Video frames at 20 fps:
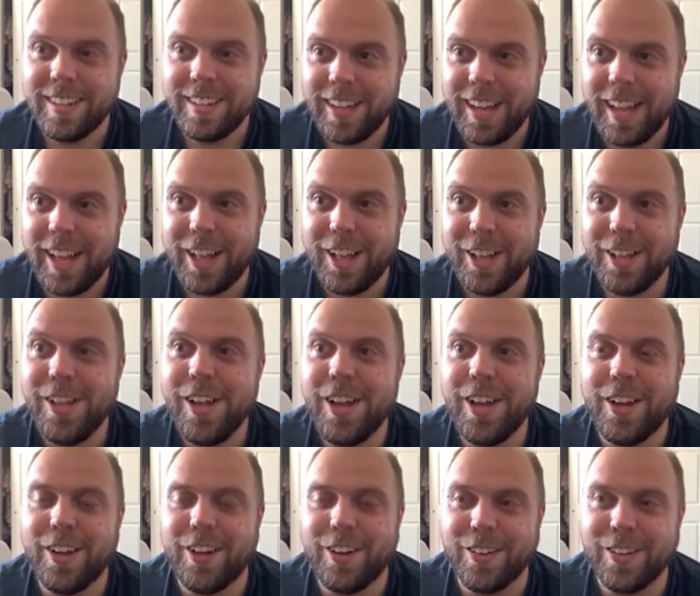Hell
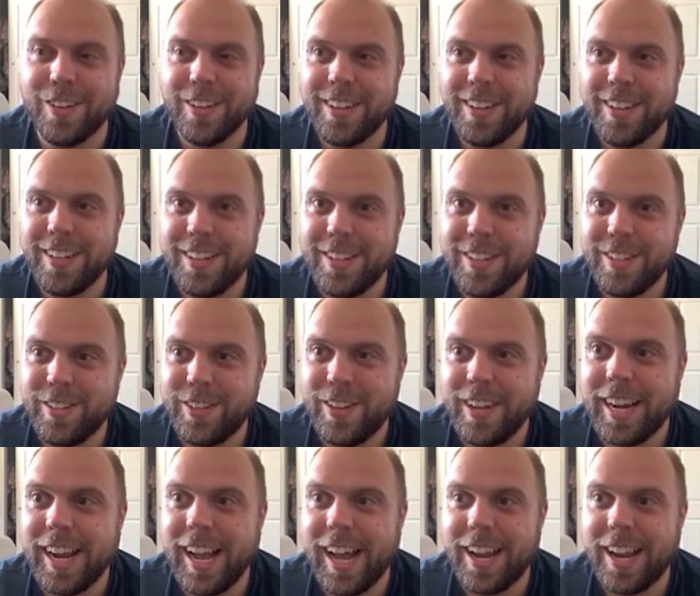no. So I got